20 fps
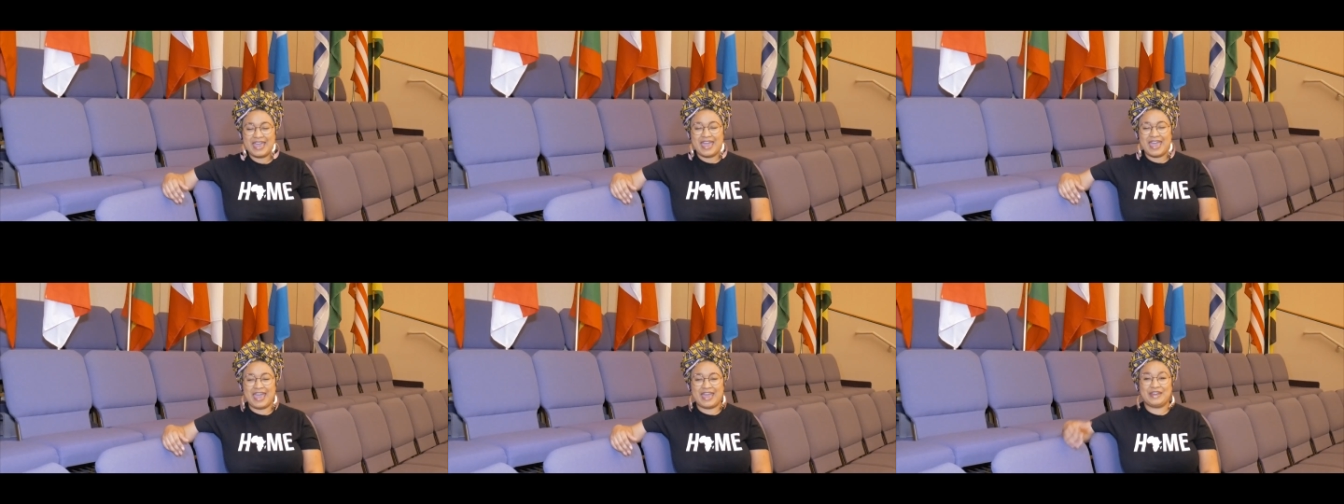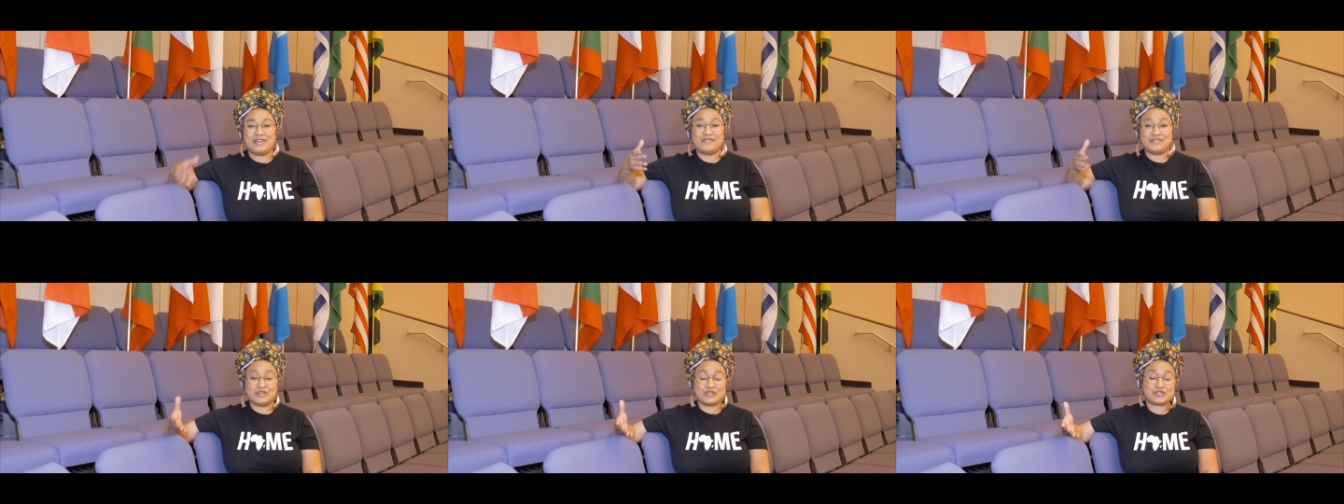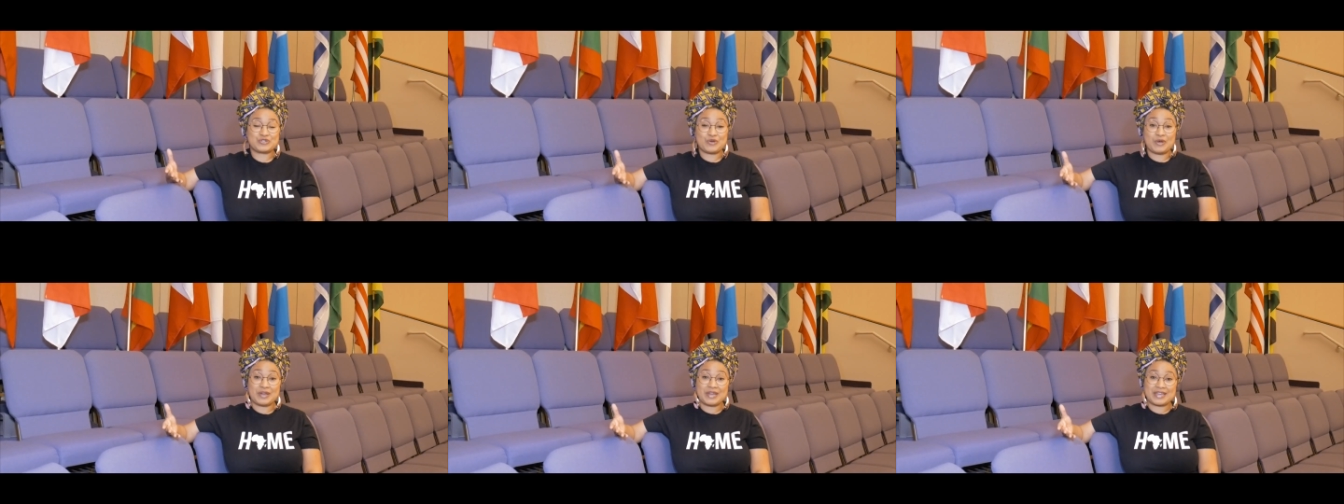And if you're
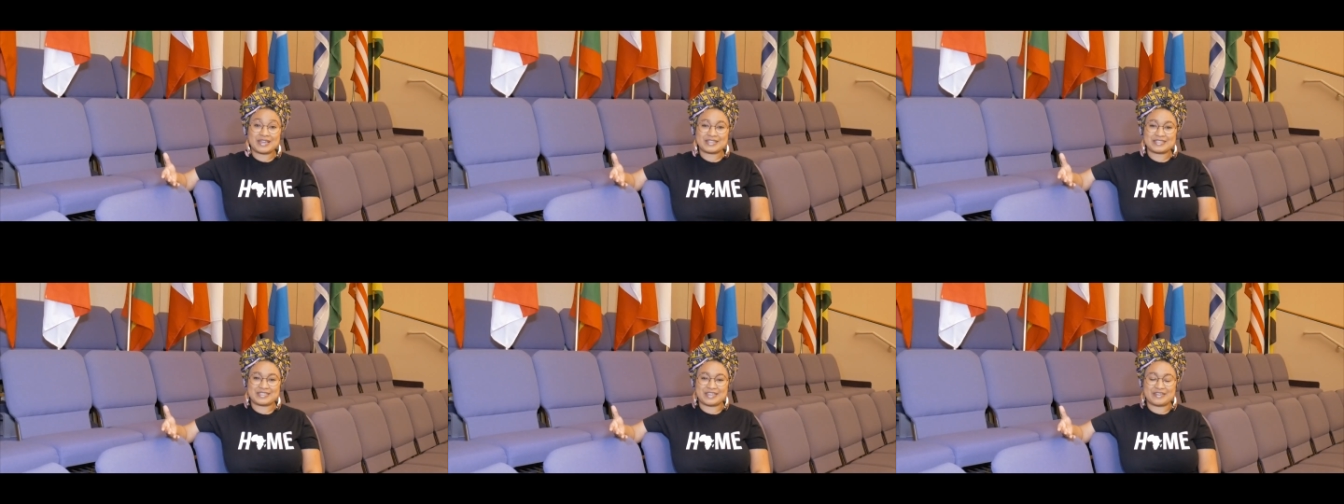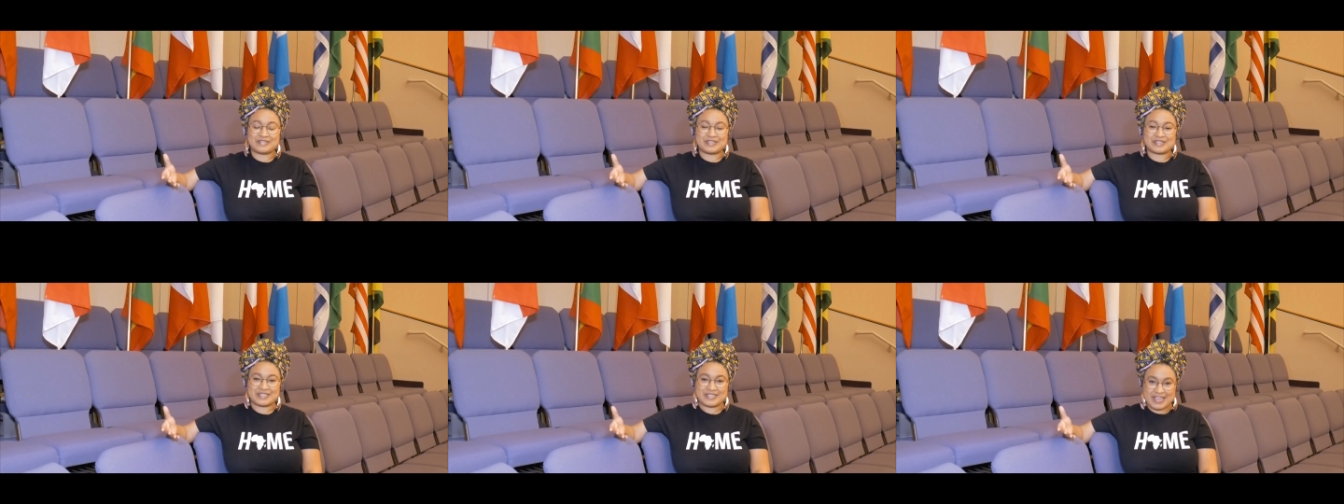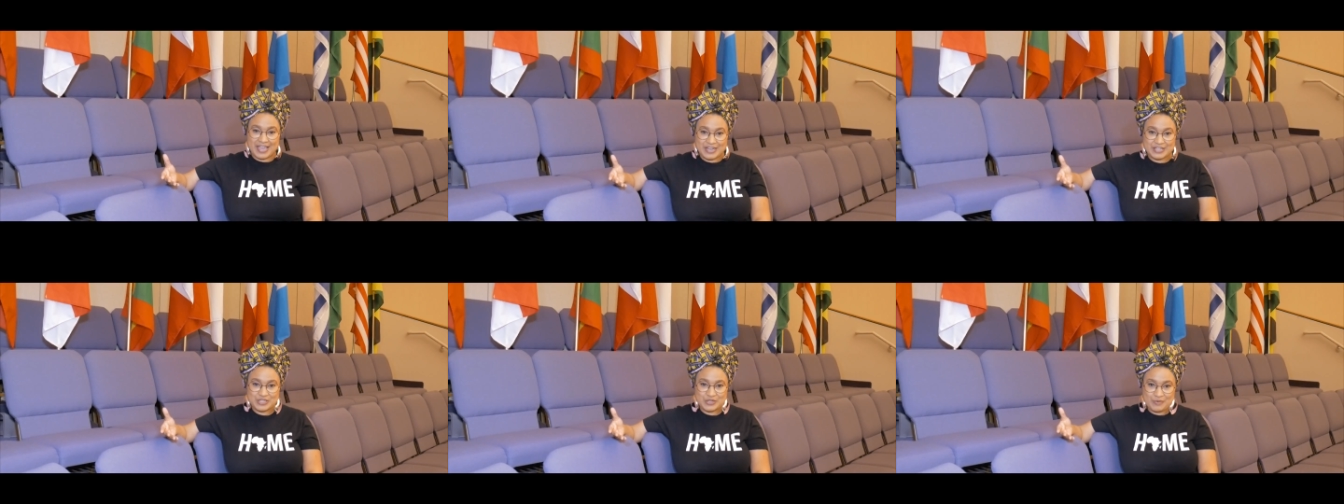joining us here in the
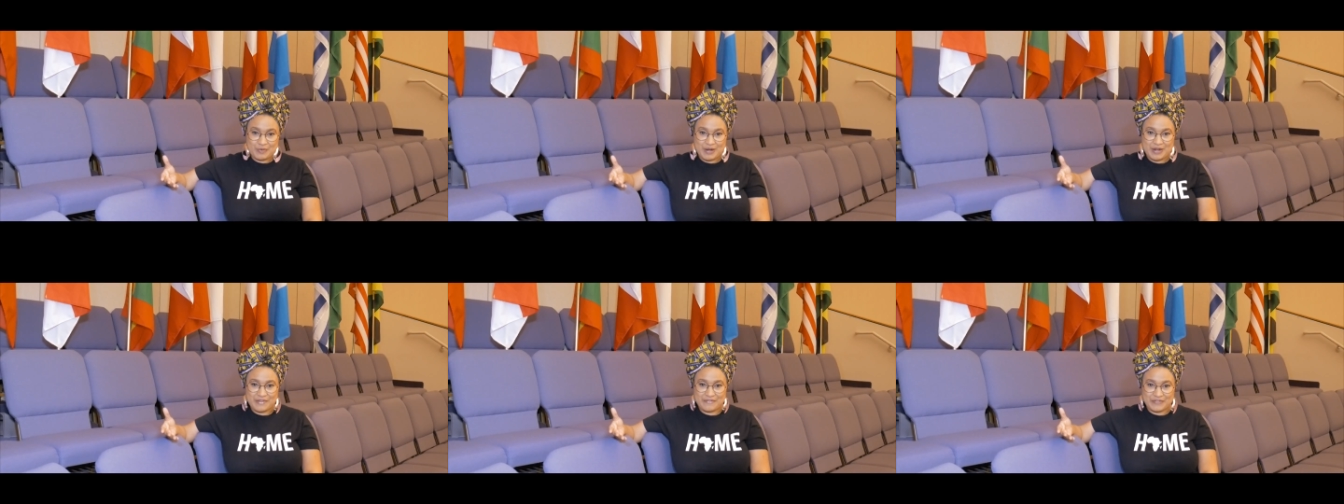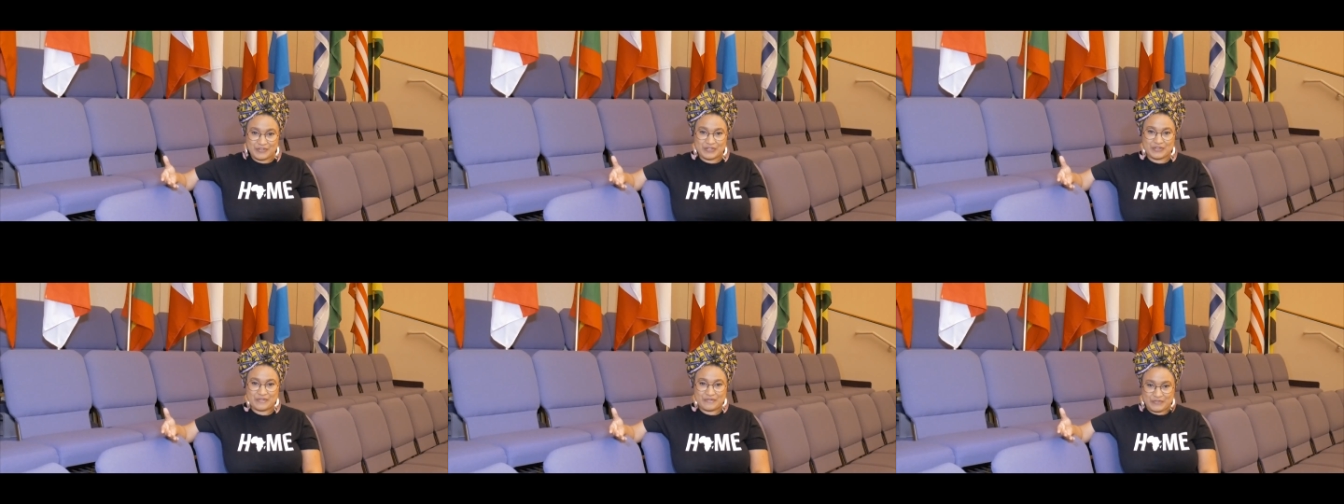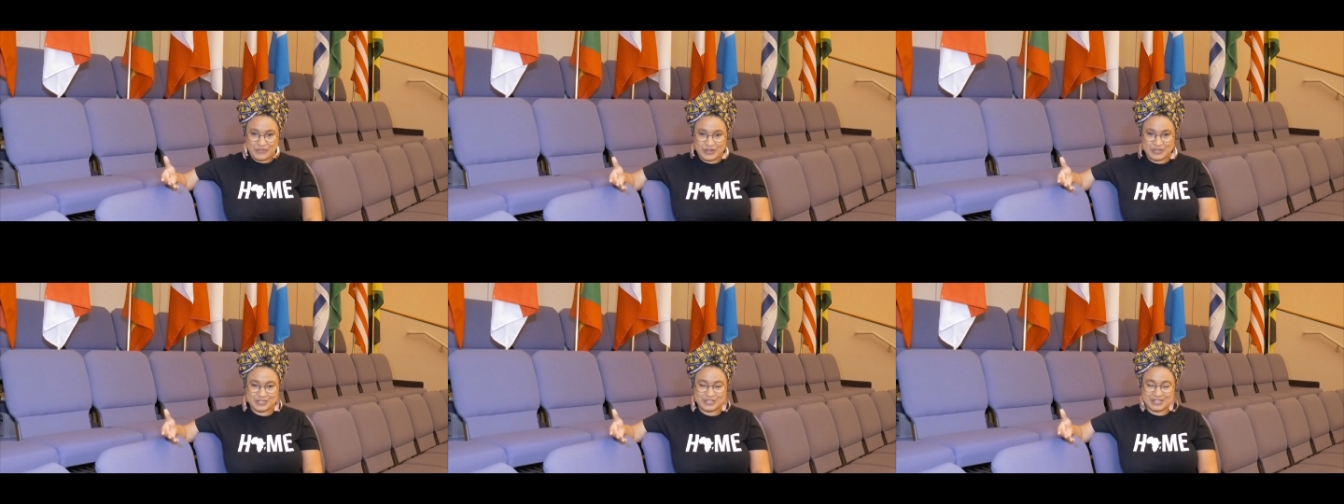sanctuary for the
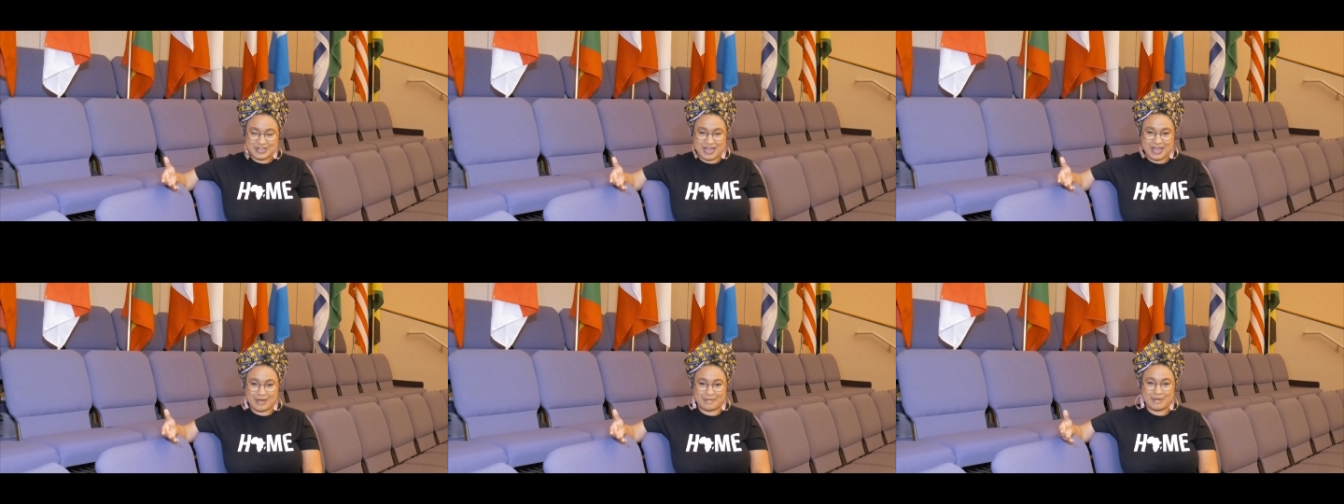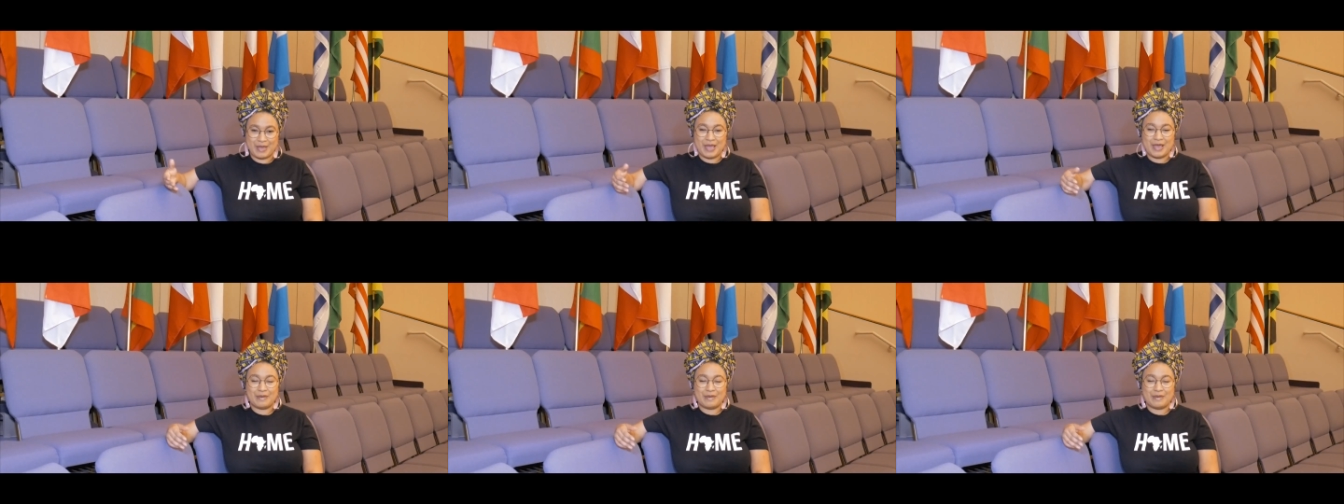first time,